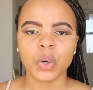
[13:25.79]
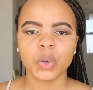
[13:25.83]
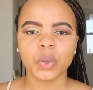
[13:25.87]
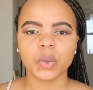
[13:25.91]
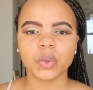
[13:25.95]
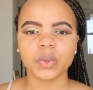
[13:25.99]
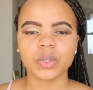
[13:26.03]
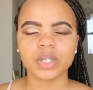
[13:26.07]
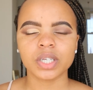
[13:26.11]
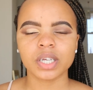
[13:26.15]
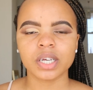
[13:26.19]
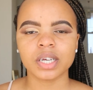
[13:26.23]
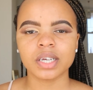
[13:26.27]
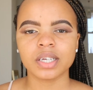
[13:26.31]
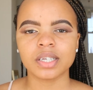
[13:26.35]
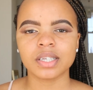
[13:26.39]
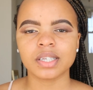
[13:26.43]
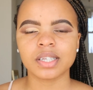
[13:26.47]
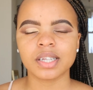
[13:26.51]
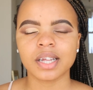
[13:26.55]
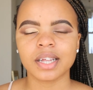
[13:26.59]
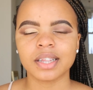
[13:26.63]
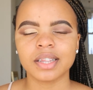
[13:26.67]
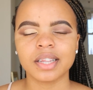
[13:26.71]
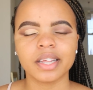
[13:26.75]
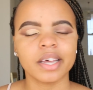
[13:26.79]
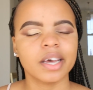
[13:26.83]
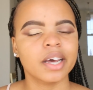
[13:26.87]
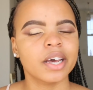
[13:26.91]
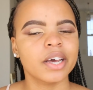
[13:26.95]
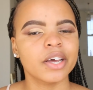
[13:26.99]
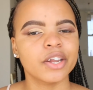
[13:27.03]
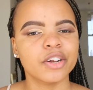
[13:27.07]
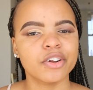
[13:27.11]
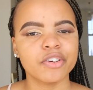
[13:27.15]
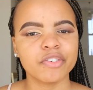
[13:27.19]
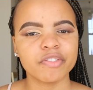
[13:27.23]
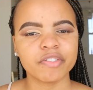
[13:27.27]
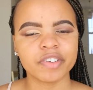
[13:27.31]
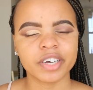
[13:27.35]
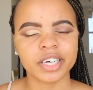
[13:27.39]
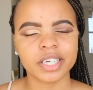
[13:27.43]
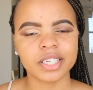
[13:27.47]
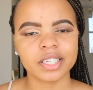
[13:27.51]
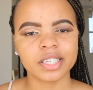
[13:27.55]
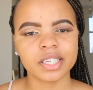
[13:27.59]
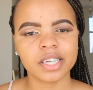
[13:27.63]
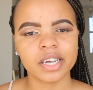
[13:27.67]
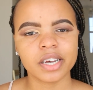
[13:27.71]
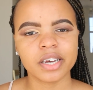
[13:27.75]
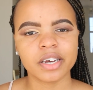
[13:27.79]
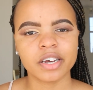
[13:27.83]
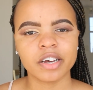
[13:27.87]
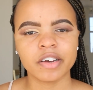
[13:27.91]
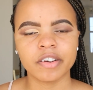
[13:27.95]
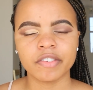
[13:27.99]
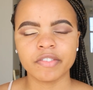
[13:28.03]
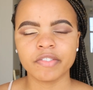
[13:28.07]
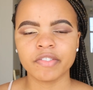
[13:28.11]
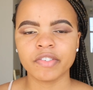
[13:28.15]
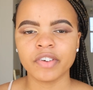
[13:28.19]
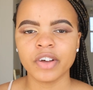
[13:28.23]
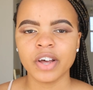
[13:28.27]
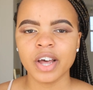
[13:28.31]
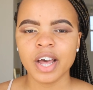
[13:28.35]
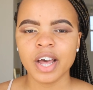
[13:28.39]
who says that they're innovative